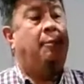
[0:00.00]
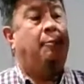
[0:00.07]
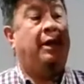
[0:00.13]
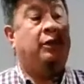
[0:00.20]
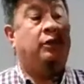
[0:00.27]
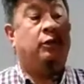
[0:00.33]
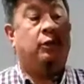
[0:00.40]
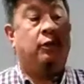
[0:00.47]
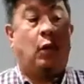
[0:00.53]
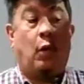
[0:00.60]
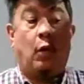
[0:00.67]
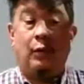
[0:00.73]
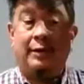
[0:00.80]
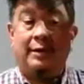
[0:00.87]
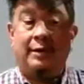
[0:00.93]
Make sure you
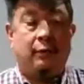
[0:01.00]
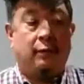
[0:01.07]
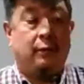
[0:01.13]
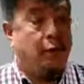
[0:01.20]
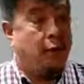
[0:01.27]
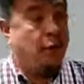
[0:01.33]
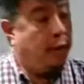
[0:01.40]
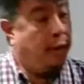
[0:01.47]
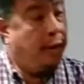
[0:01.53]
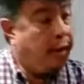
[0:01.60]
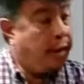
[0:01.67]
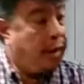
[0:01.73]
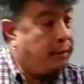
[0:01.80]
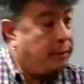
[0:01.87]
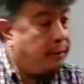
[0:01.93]
also know
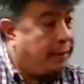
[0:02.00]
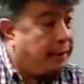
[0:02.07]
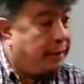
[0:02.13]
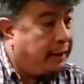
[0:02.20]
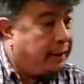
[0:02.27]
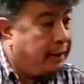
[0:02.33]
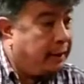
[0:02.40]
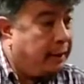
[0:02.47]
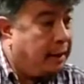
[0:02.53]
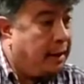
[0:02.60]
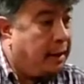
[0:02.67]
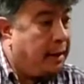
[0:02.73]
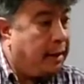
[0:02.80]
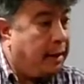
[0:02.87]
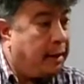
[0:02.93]
how to play
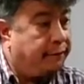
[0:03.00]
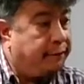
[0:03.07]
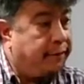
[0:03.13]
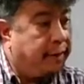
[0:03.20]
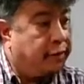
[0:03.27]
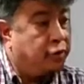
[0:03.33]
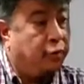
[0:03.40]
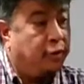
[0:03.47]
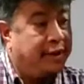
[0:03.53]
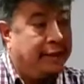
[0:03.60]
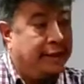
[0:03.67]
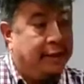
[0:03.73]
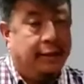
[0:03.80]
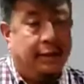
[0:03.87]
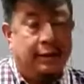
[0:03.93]
F natural to
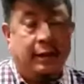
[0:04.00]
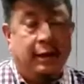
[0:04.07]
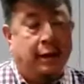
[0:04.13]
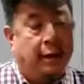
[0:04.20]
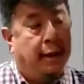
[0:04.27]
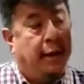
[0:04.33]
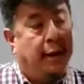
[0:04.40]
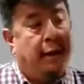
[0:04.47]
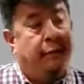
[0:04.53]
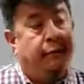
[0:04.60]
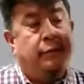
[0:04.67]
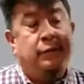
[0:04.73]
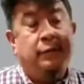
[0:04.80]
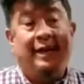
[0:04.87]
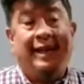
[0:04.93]
E if we
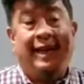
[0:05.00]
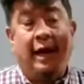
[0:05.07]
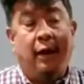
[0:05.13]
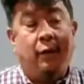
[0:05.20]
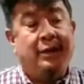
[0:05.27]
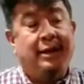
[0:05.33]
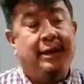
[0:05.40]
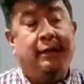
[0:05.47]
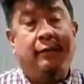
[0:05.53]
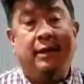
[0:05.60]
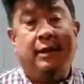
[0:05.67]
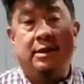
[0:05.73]
do the counting and the